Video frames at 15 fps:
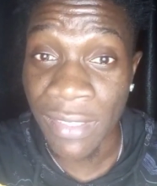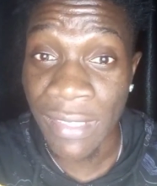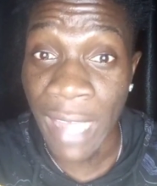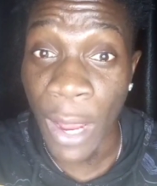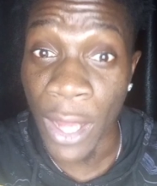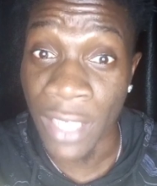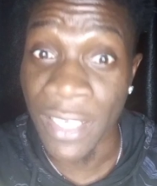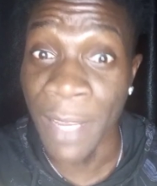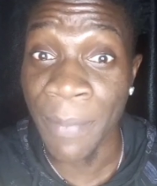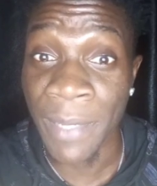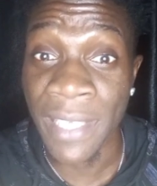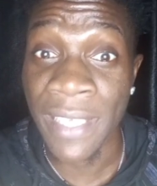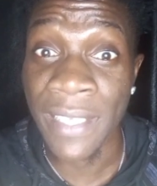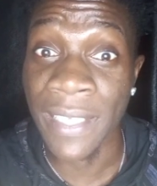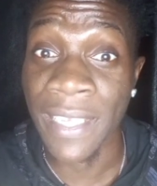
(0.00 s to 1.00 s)
our set
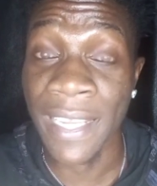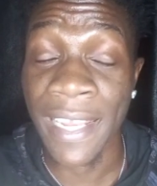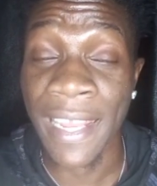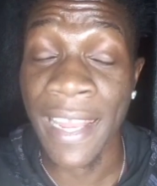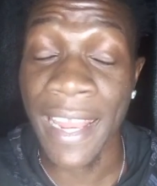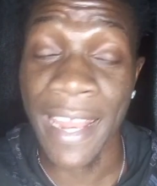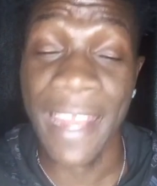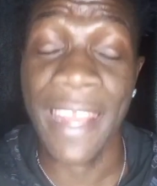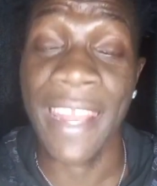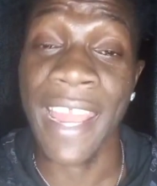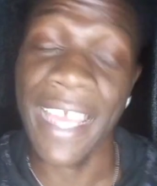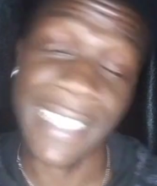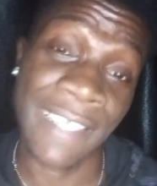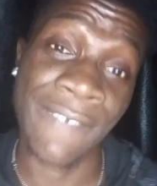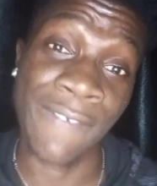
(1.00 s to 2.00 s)
pieces in the
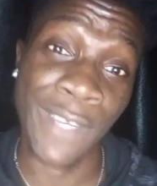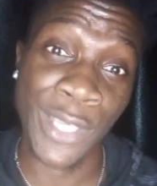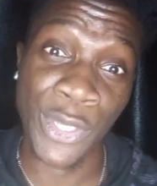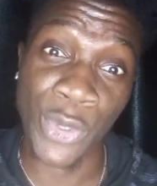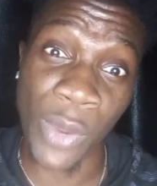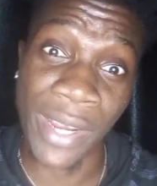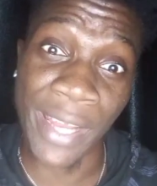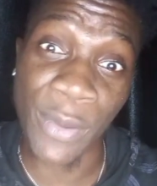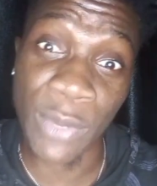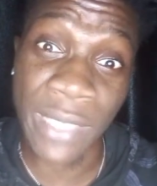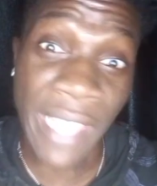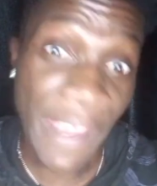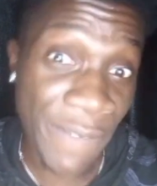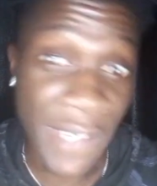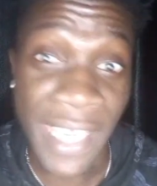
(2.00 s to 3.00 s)
last video, and that
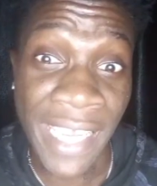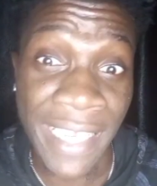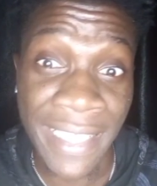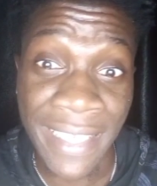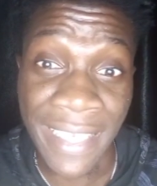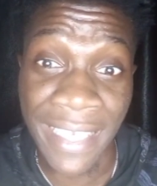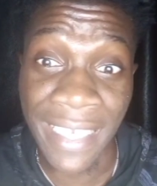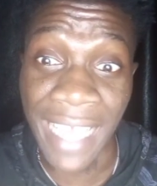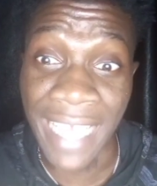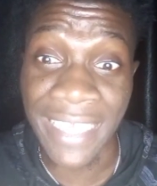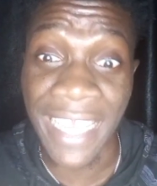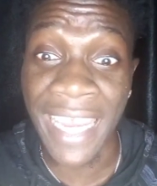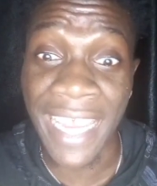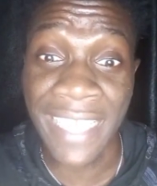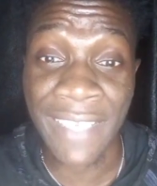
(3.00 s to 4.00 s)
was evident as
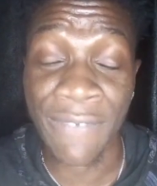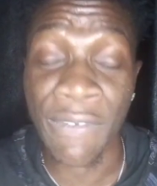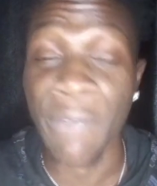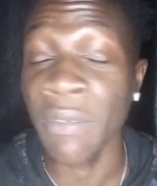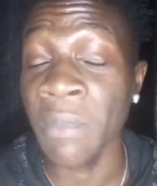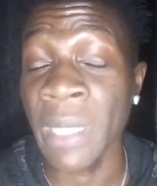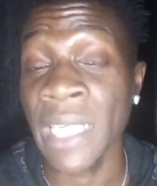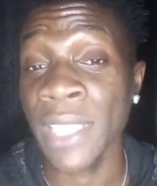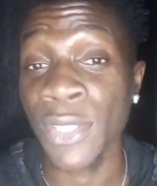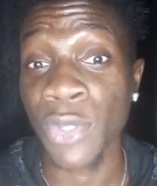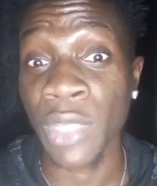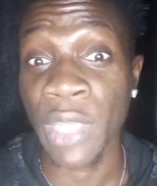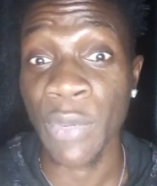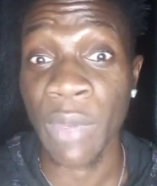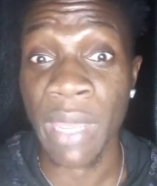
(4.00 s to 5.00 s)
early as the 15th minute
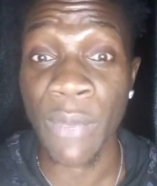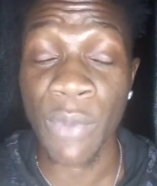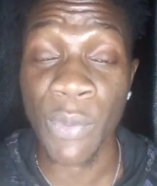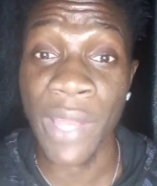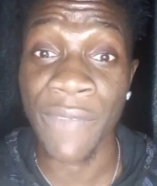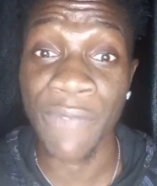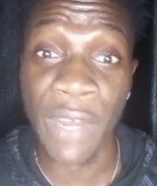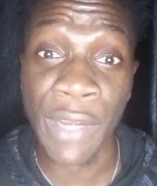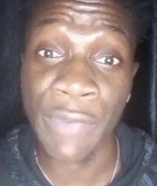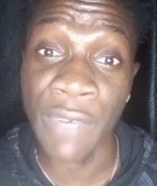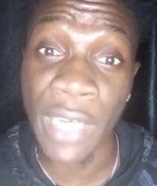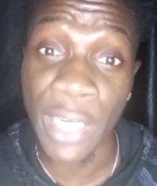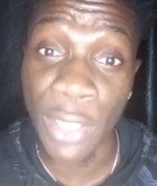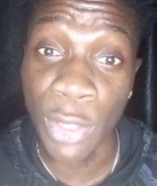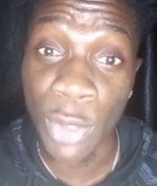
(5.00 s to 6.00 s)
today, where we went very,
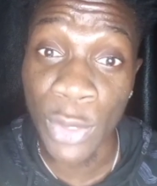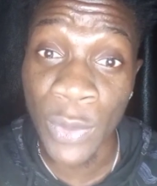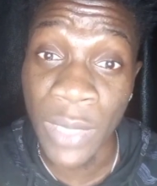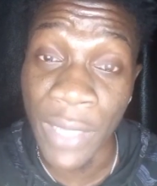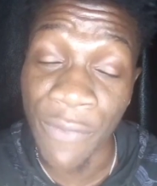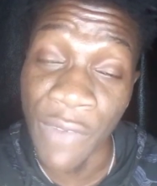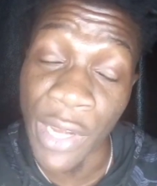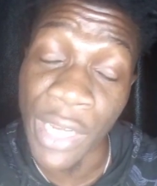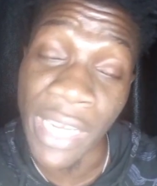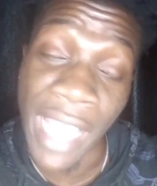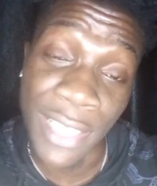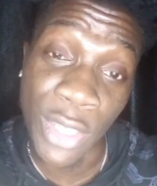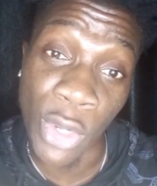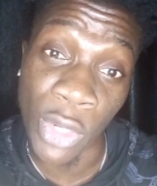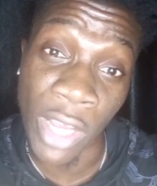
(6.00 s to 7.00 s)
very close with a very
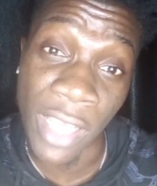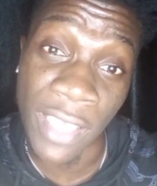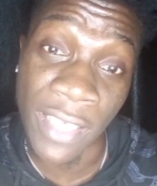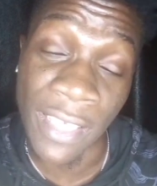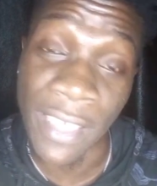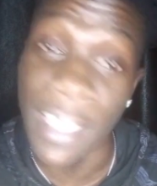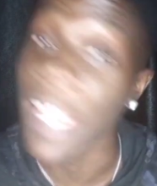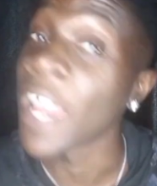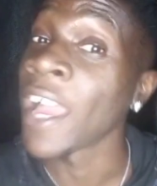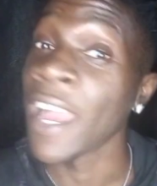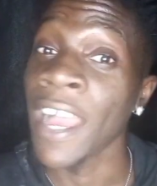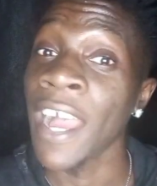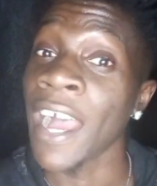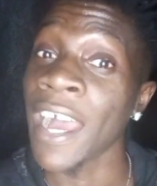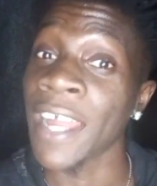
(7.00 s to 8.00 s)
nice corner kick.
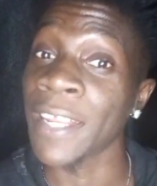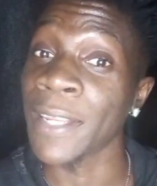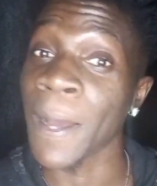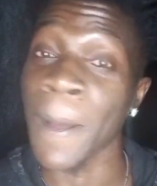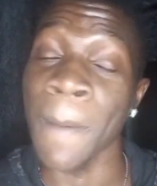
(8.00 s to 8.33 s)
And